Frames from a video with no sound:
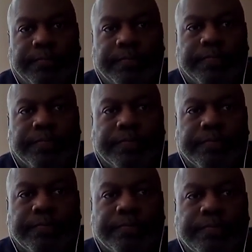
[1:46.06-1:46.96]

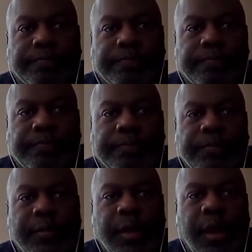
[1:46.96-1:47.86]

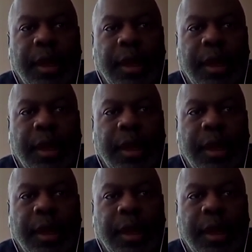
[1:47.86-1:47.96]
(no one is talking)